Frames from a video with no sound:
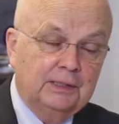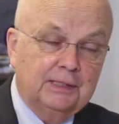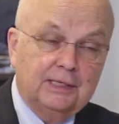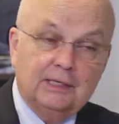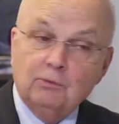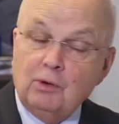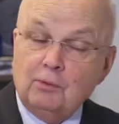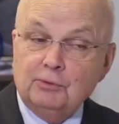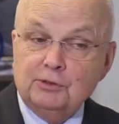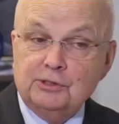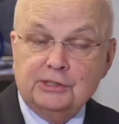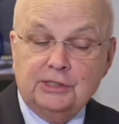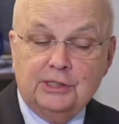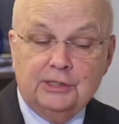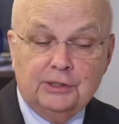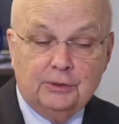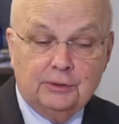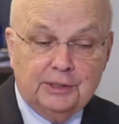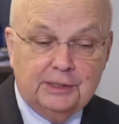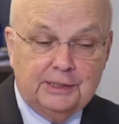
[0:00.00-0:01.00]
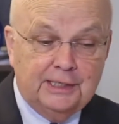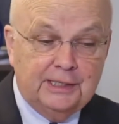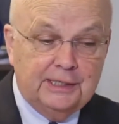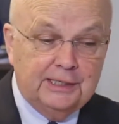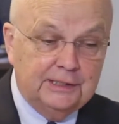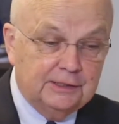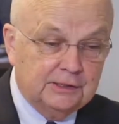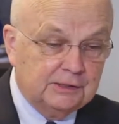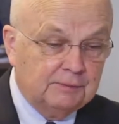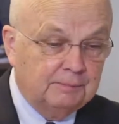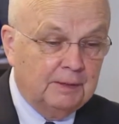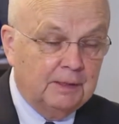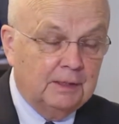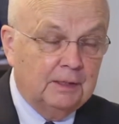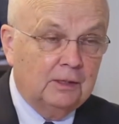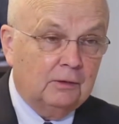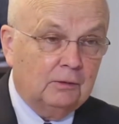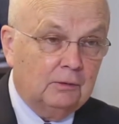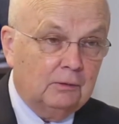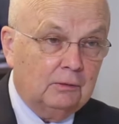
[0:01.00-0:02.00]
And what we're seeing here today is
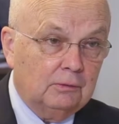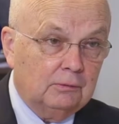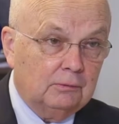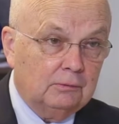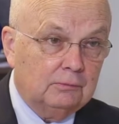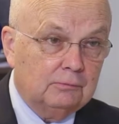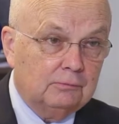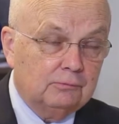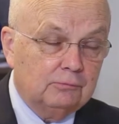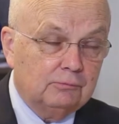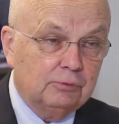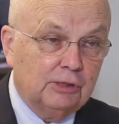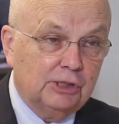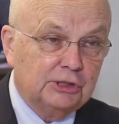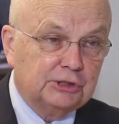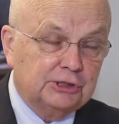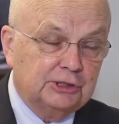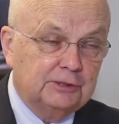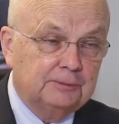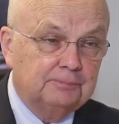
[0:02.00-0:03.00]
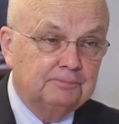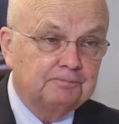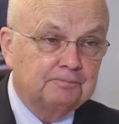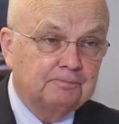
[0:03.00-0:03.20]
Russia